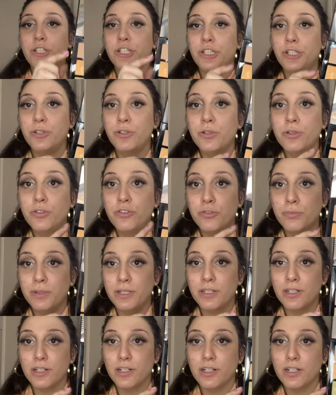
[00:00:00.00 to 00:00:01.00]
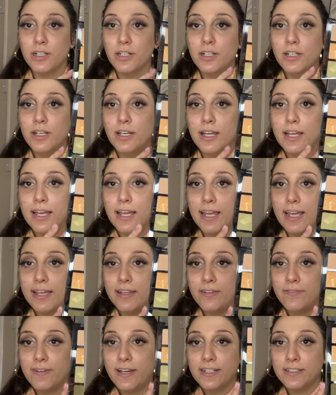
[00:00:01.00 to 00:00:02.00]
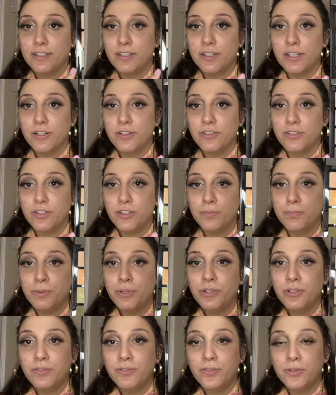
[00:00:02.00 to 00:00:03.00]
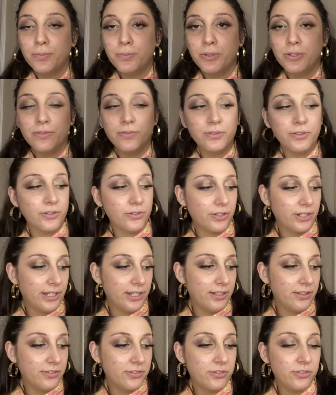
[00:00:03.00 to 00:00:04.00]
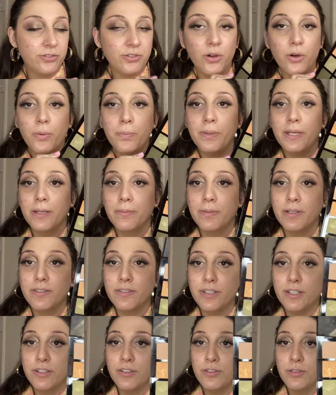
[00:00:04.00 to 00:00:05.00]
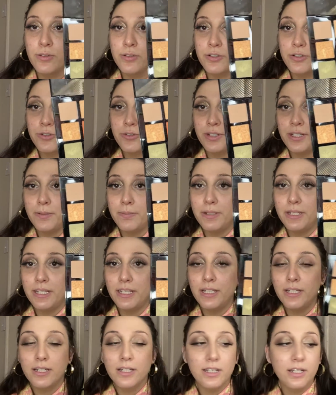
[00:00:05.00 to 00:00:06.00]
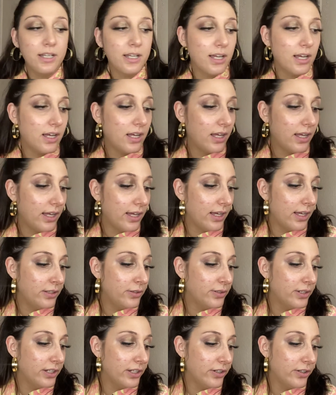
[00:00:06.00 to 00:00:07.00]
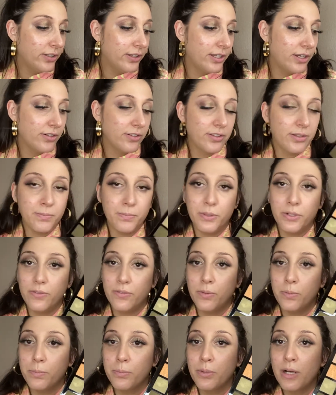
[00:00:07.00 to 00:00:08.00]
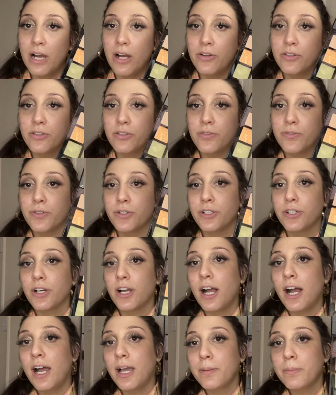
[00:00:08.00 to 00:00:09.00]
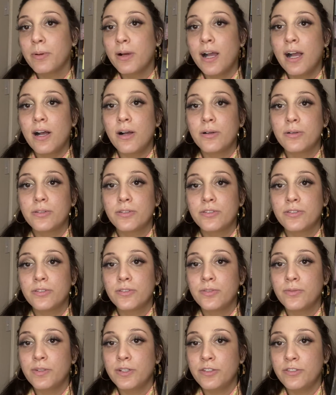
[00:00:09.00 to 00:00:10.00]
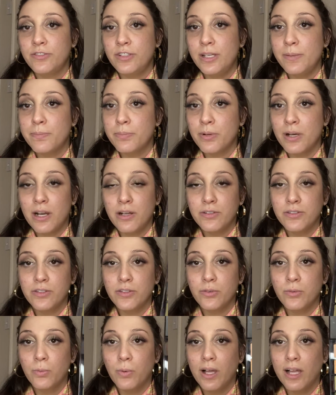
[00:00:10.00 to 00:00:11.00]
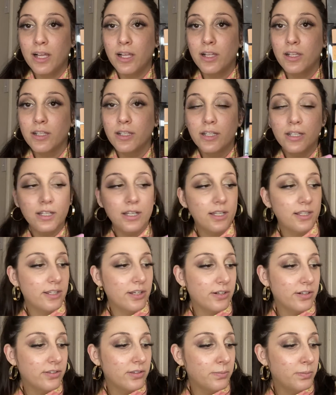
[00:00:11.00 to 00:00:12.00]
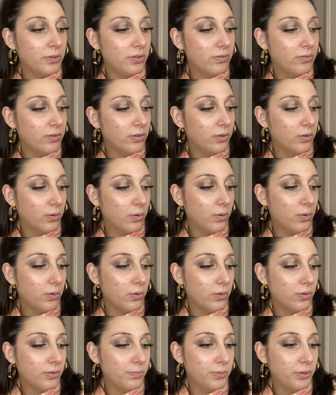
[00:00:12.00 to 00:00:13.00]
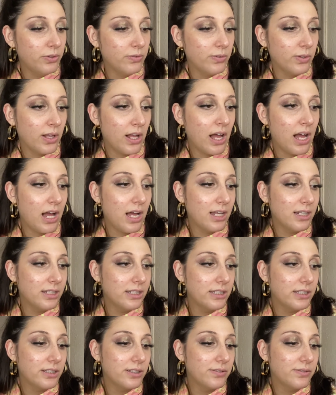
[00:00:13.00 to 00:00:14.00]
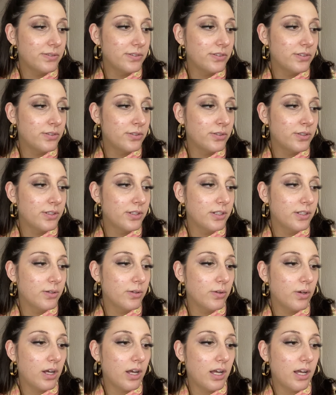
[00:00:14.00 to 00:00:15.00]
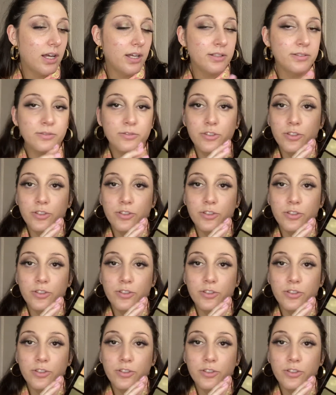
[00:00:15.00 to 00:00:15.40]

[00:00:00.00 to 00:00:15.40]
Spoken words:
huge mirror, and the fact that there's these beautiful greens, so pigmented, so creamy. There's beautiful browns for your eyebrows, deep browns as well. There is a beautiful gold, beautiful olives. A